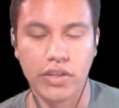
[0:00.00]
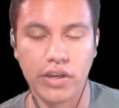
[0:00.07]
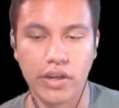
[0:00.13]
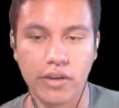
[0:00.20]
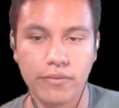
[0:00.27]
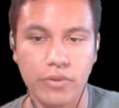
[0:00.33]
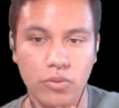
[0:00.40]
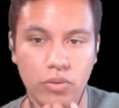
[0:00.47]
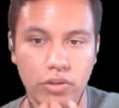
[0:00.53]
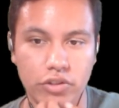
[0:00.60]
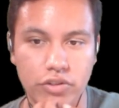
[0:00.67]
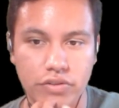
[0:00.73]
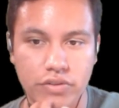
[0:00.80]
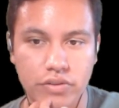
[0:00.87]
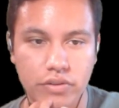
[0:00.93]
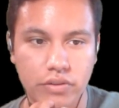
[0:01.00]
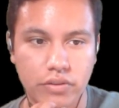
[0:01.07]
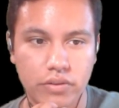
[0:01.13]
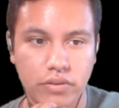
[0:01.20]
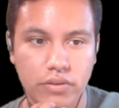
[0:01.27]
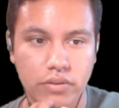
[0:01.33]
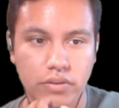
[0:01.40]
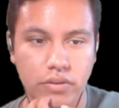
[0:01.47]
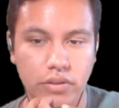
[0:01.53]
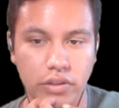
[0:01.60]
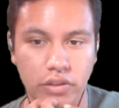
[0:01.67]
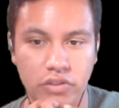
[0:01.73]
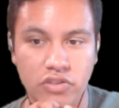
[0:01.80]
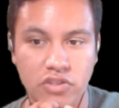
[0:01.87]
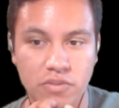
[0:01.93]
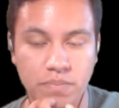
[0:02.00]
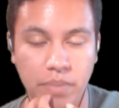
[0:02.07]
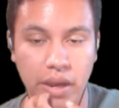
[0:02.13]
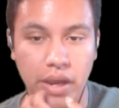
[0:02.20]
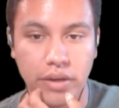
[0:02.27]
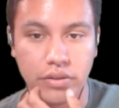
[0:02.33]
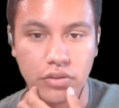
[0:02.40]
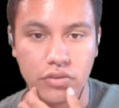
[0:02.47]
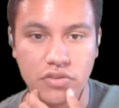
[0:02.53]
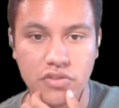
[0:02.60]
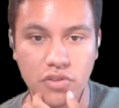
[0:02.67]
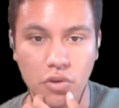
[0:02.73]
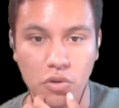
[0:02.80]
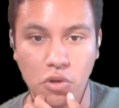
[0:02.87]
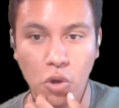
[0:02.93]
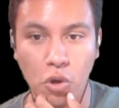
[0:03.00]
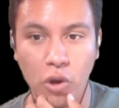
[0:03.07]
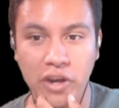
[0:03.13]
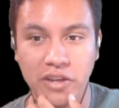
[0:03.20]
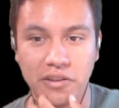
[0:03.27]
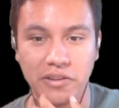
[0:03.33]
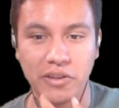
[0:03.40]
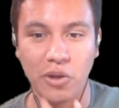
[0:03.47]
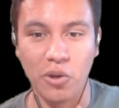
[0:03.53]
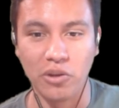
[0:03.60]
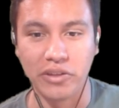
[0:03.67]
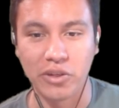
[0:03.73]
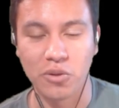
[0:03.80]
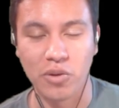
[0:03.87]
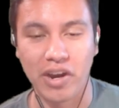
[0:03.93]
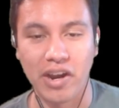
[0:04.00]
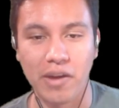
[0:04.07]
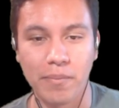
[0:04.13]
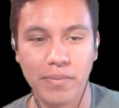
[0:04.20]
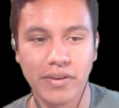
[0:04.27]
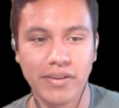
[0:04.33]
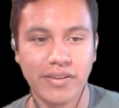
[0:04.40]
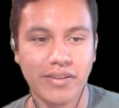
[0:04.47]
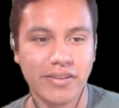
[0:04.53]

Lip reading: Yeah, everyone just expanded so quickly, holy crap.